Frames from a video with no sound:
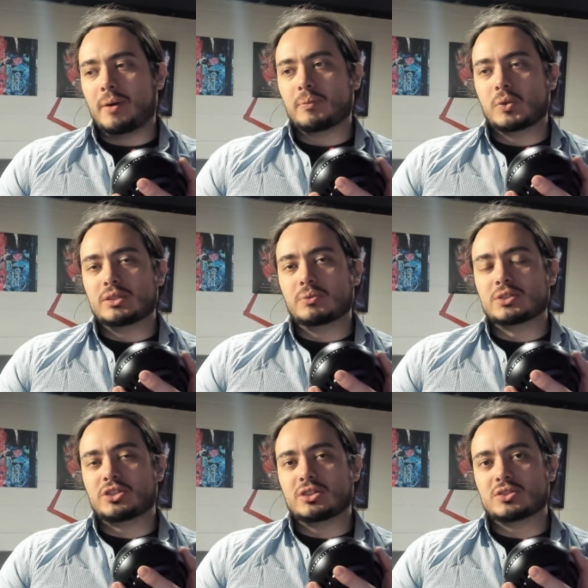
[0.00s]

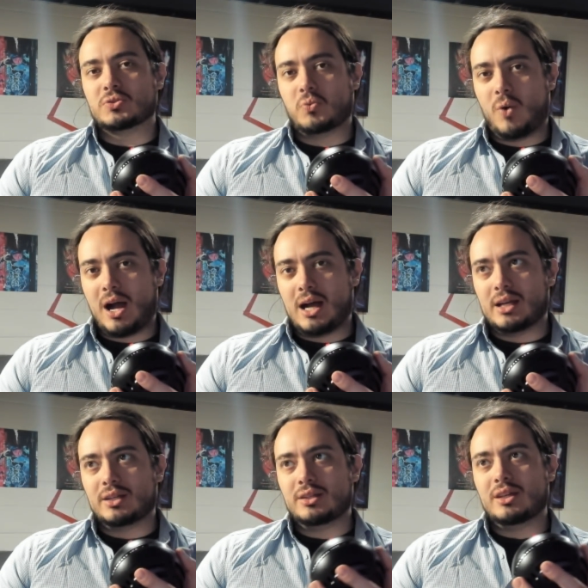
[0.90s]
Which is why
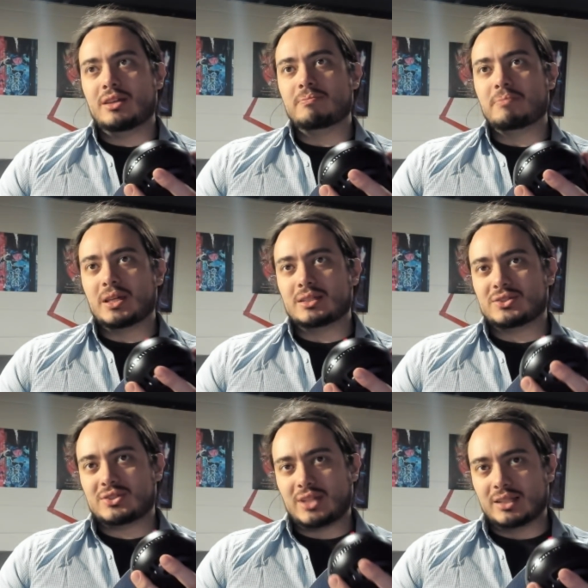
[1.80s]
it makes
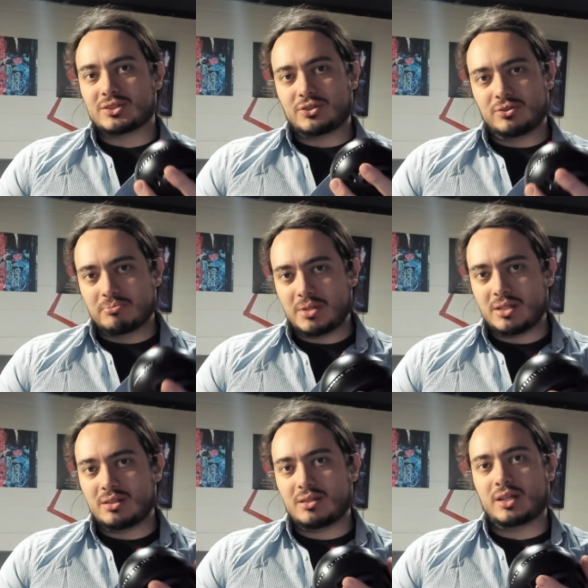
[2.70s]
sense to
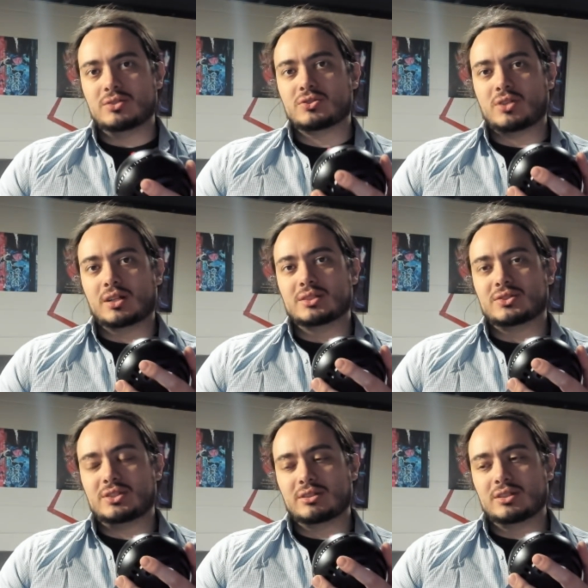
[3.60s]
me that you start a
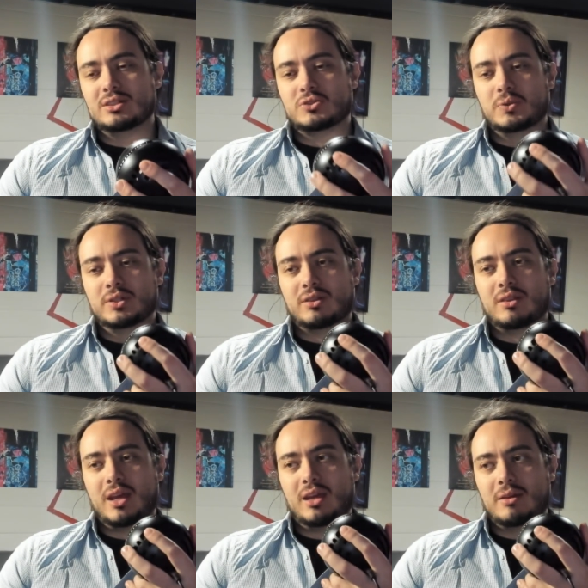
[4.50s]
series with
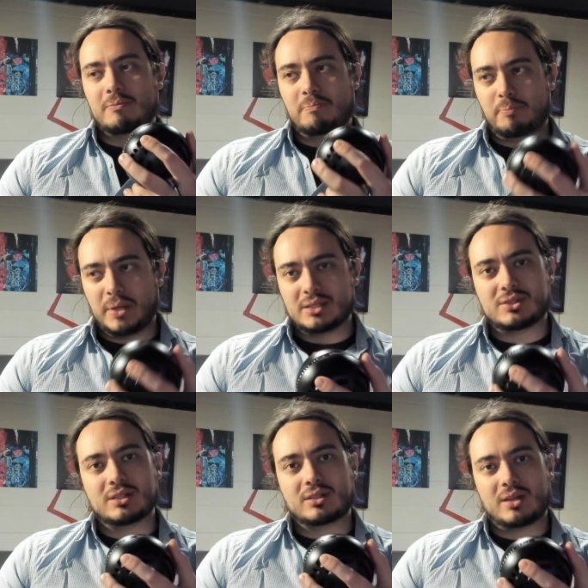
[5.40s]
a
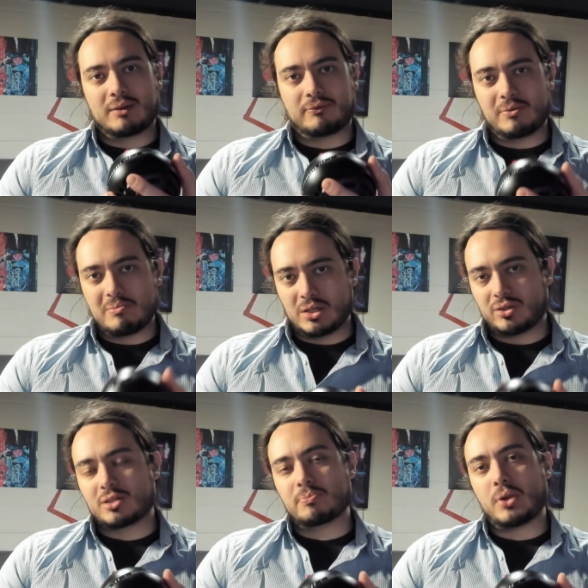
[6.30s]
basic and
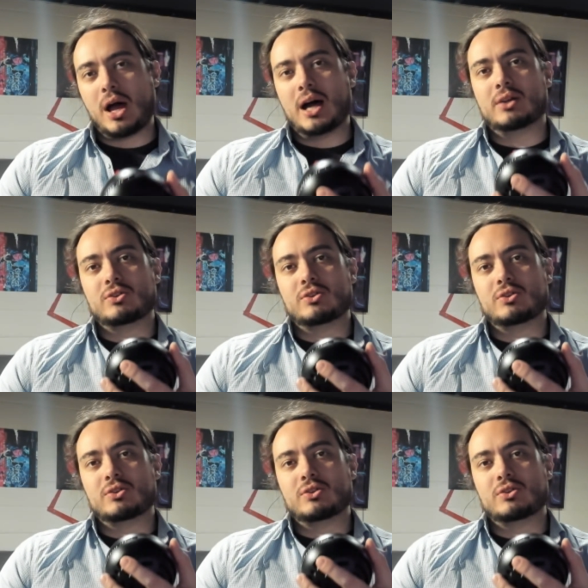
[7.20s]
familiar plot.